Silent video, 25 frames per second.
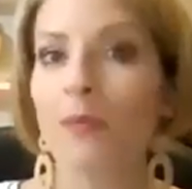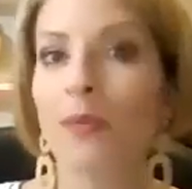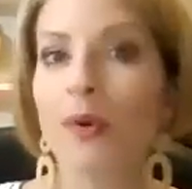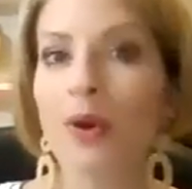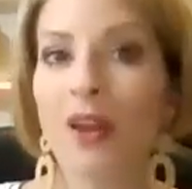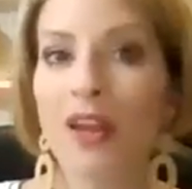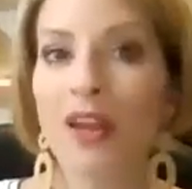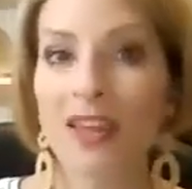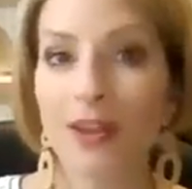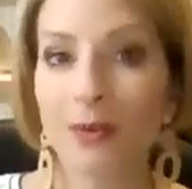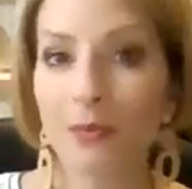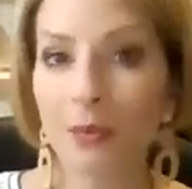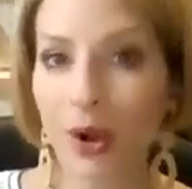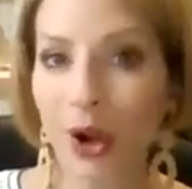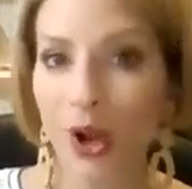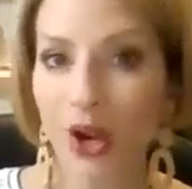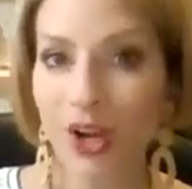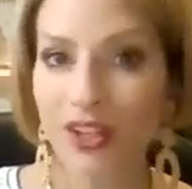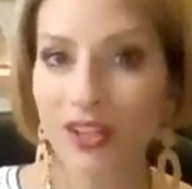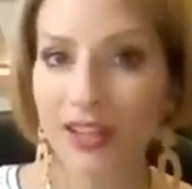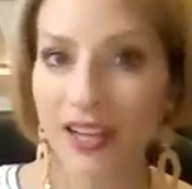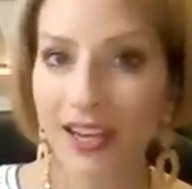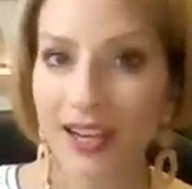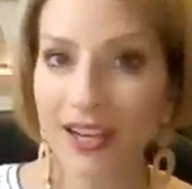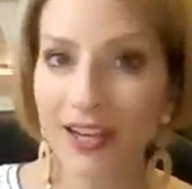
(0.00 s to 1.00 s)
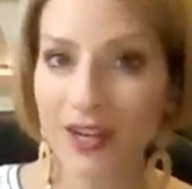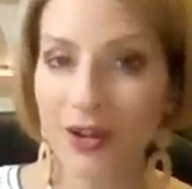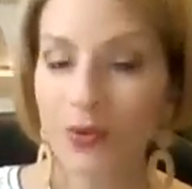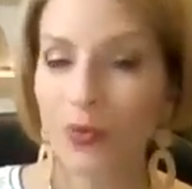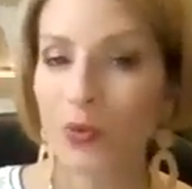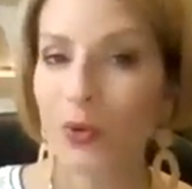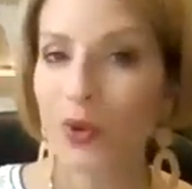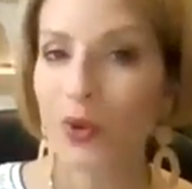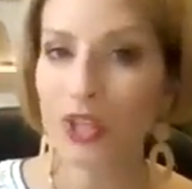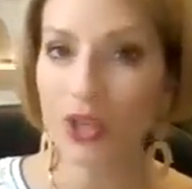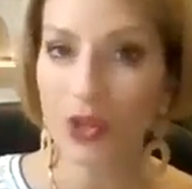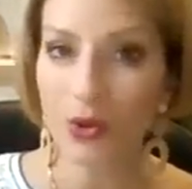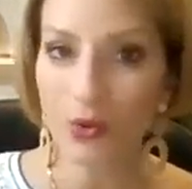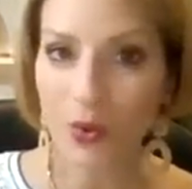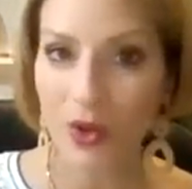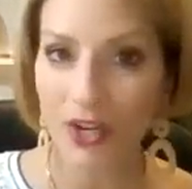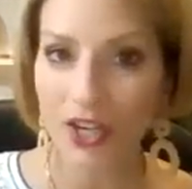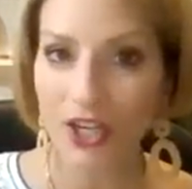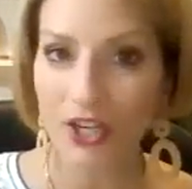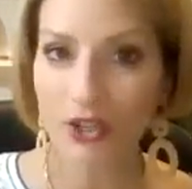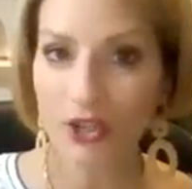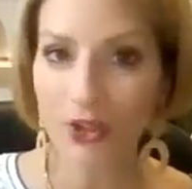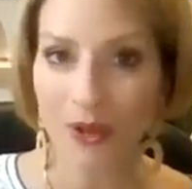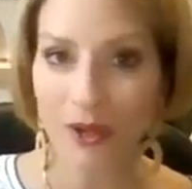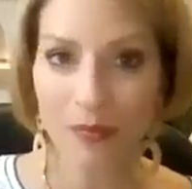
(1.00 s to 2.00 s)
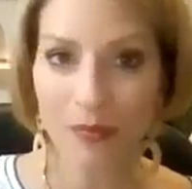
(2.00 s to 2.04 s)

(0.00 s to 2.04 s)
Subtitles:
But in Park Lane, when you win a